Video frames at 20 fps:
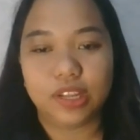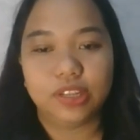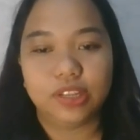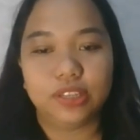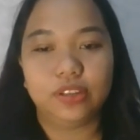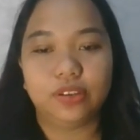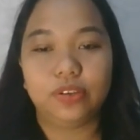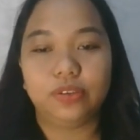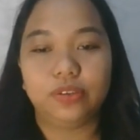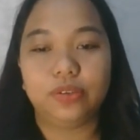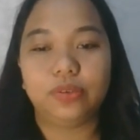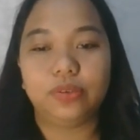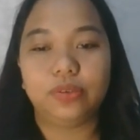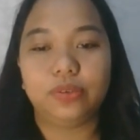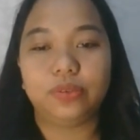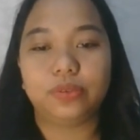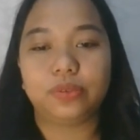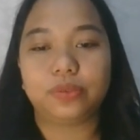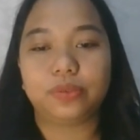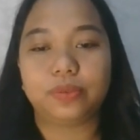
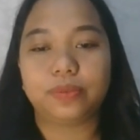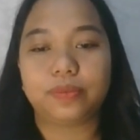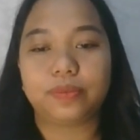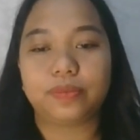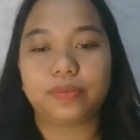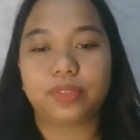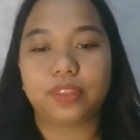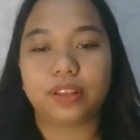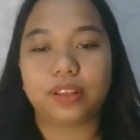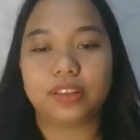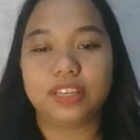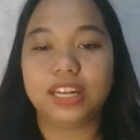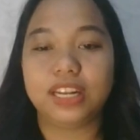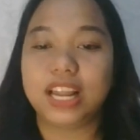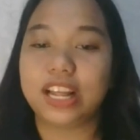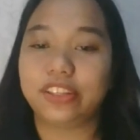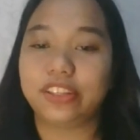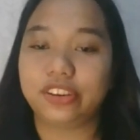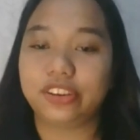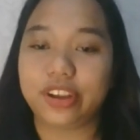So the
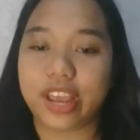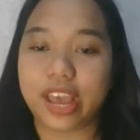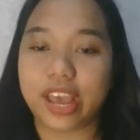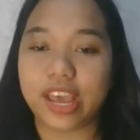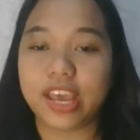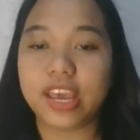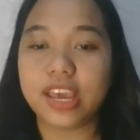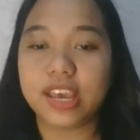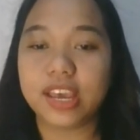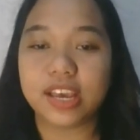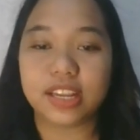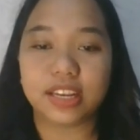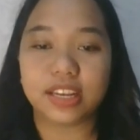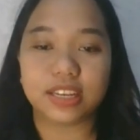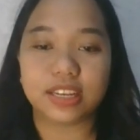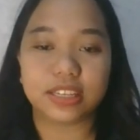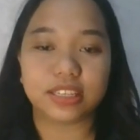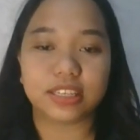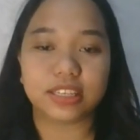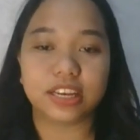letter A, it
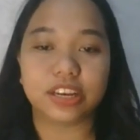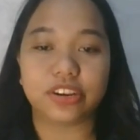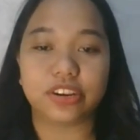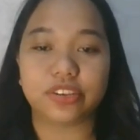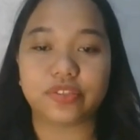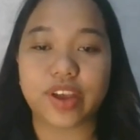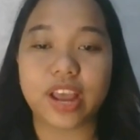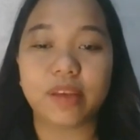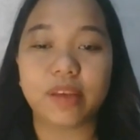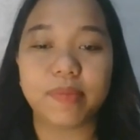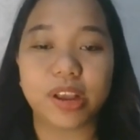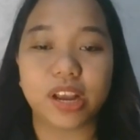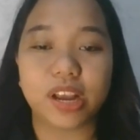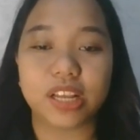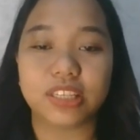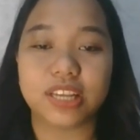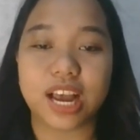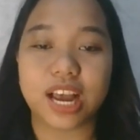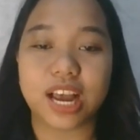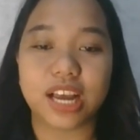is incorrect
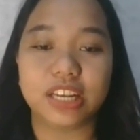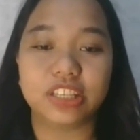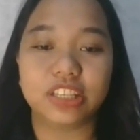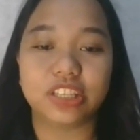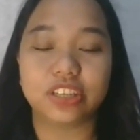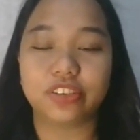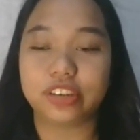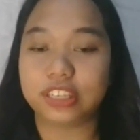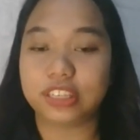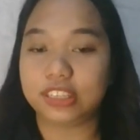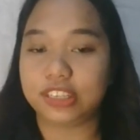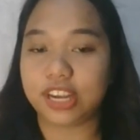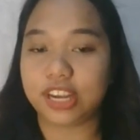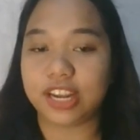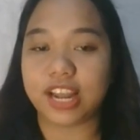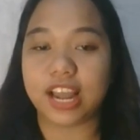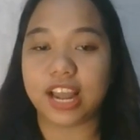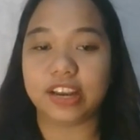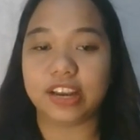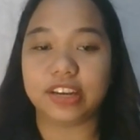because Hans
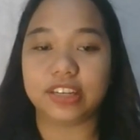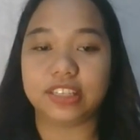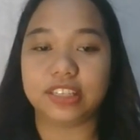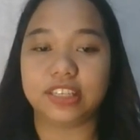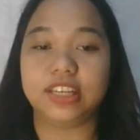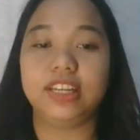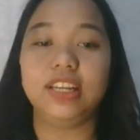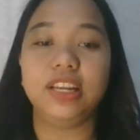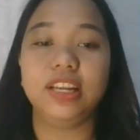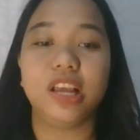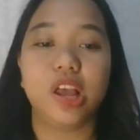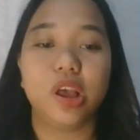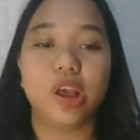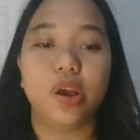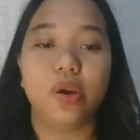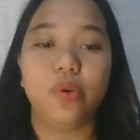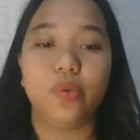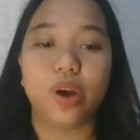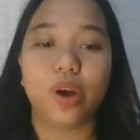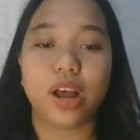Christian Andersen
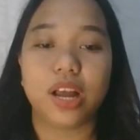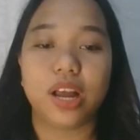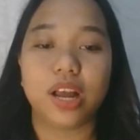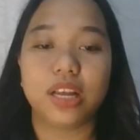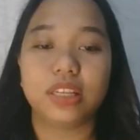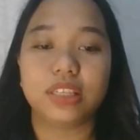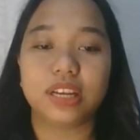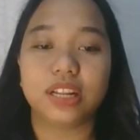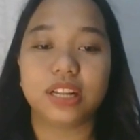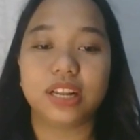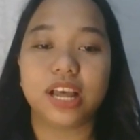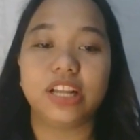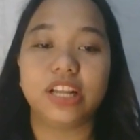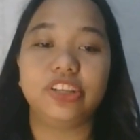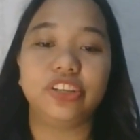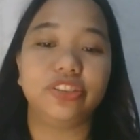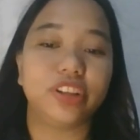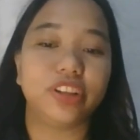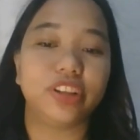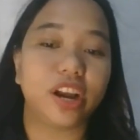was a
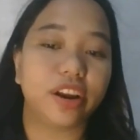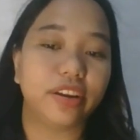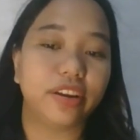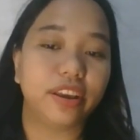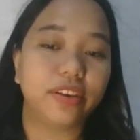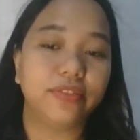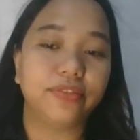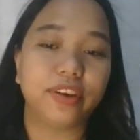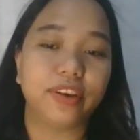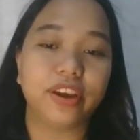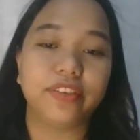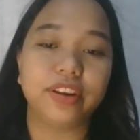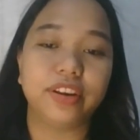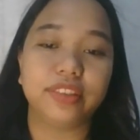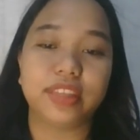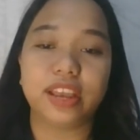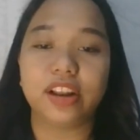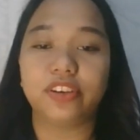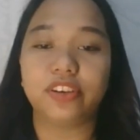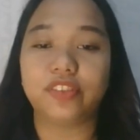legendary fairy
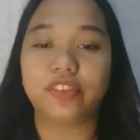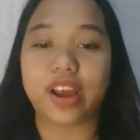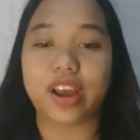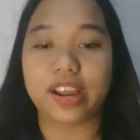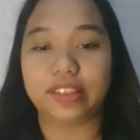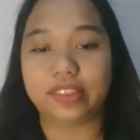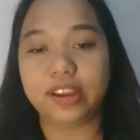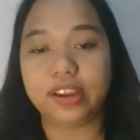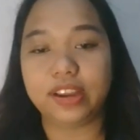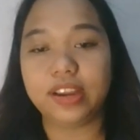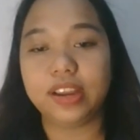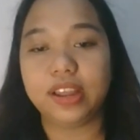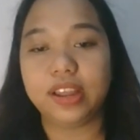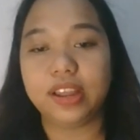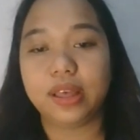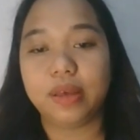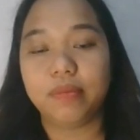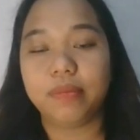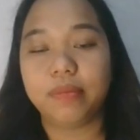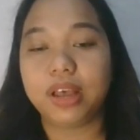tale writer
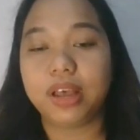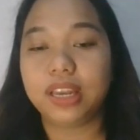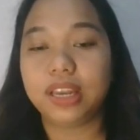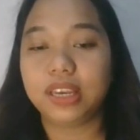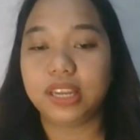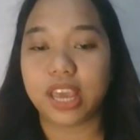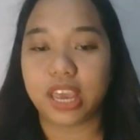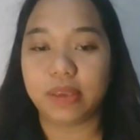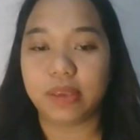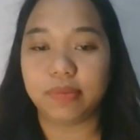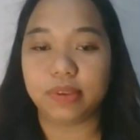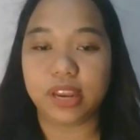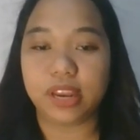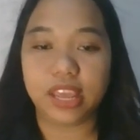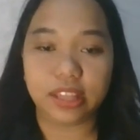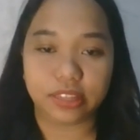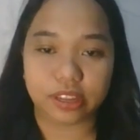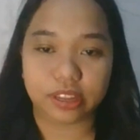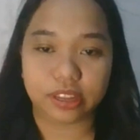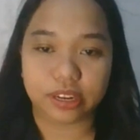but came
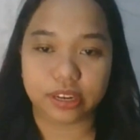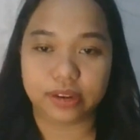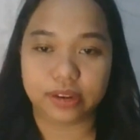later.